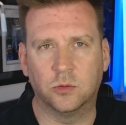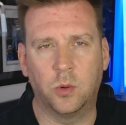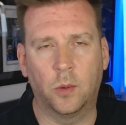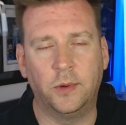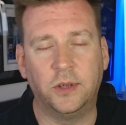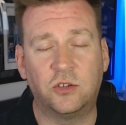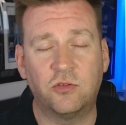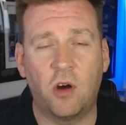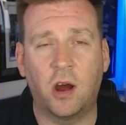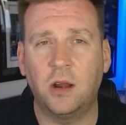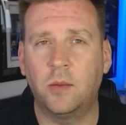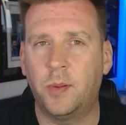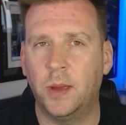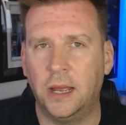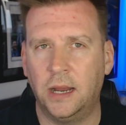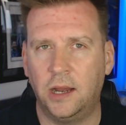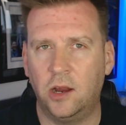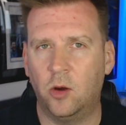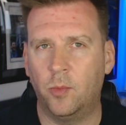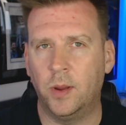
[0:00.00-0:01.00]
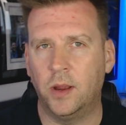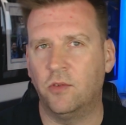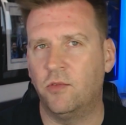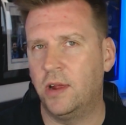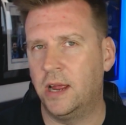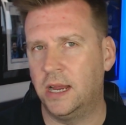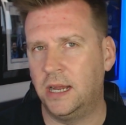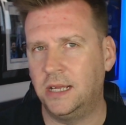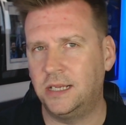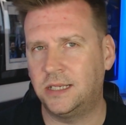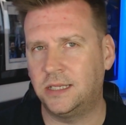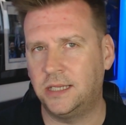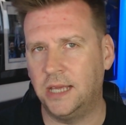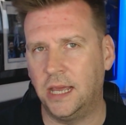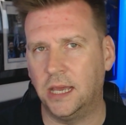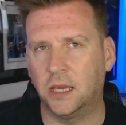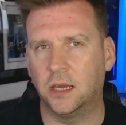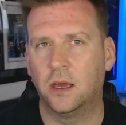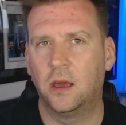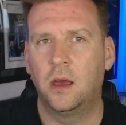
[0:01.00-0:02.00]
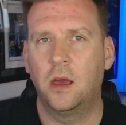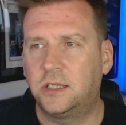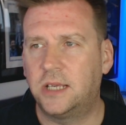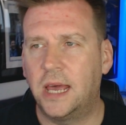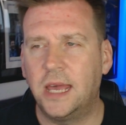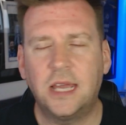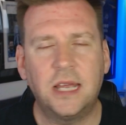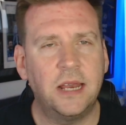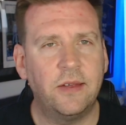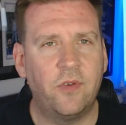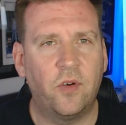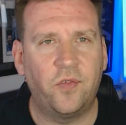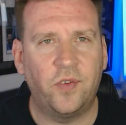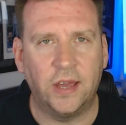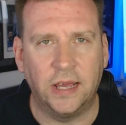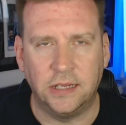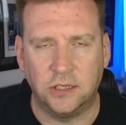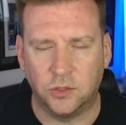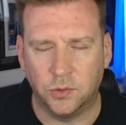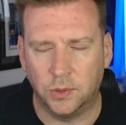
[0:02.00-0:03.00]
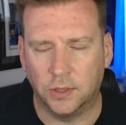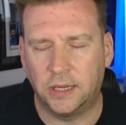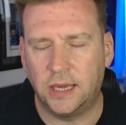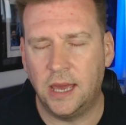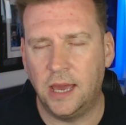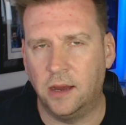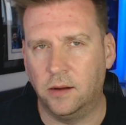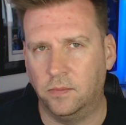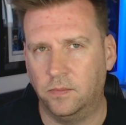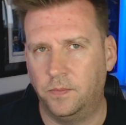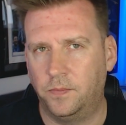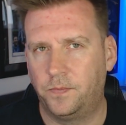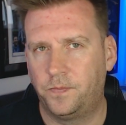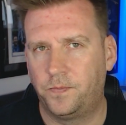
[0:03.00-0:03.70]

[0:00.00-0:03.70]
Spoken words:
where we're trying to be a little bit realistic, taking everything into account.